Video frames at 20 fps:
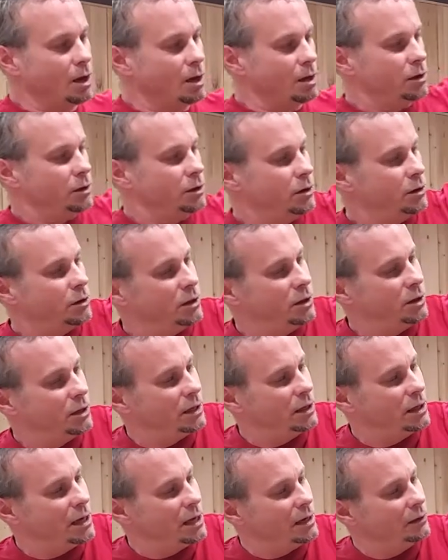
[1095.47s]
You're going
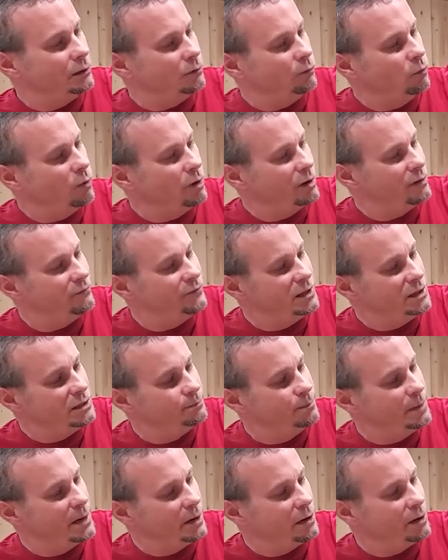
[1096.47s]
to get one of
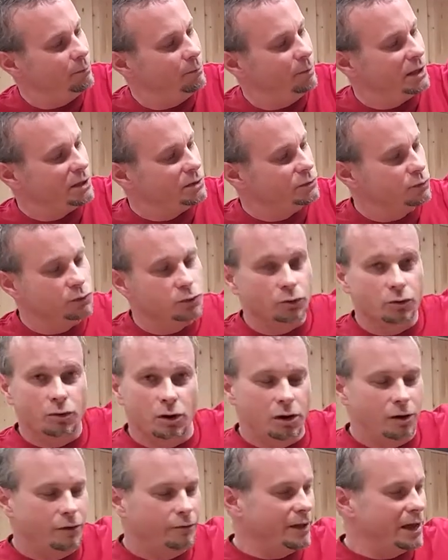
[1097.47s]
these Berry Bliss, which we'll
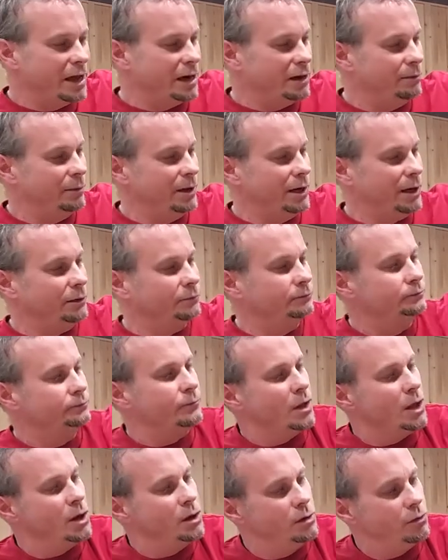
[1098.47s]
go over that in a minute.
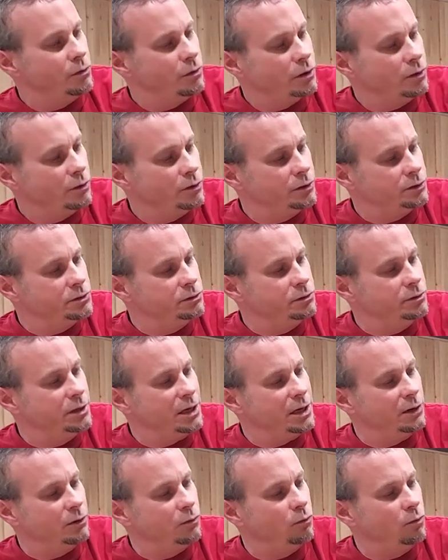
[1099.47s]
You are going to
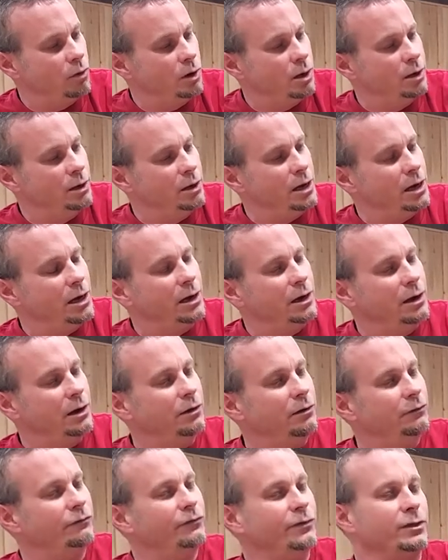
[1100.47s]
get one
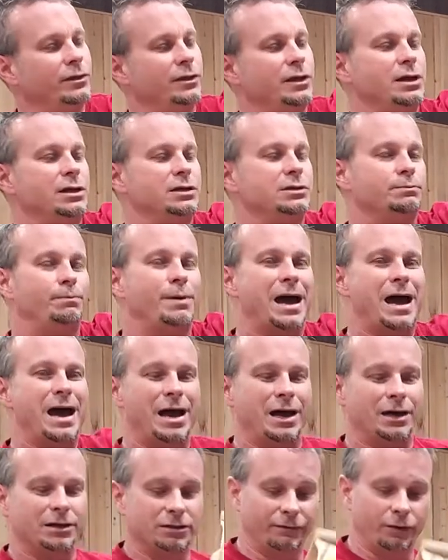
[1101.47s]
of these
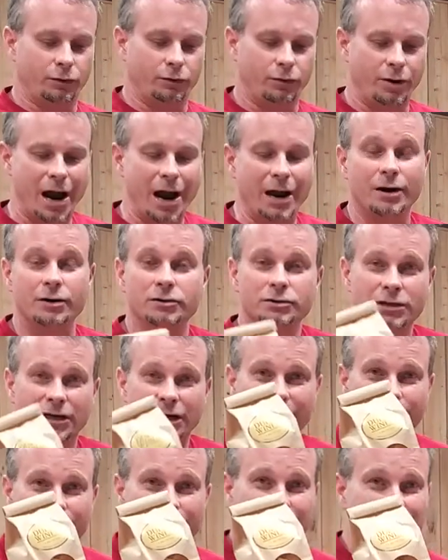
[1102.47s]
bags of the crackers that
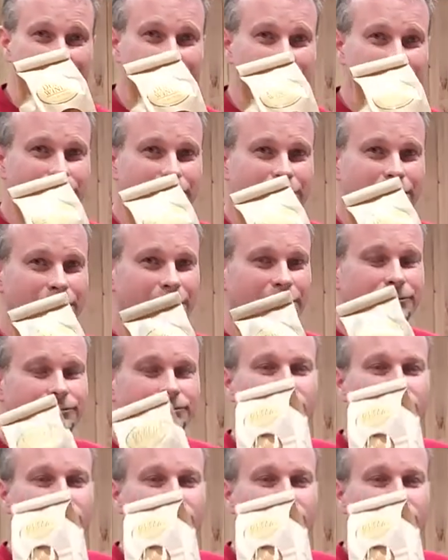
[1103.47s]
I've been eating today.